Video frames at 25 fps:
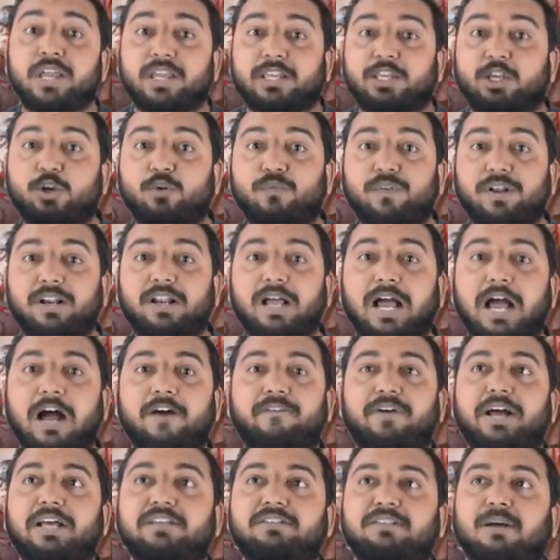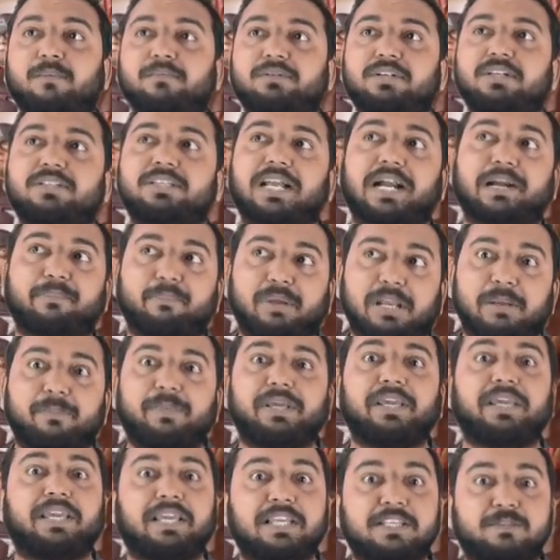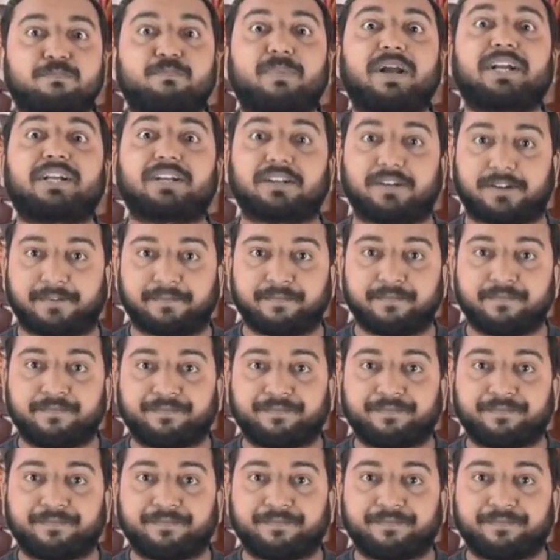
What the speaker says: you will have assumption that maybe he's better.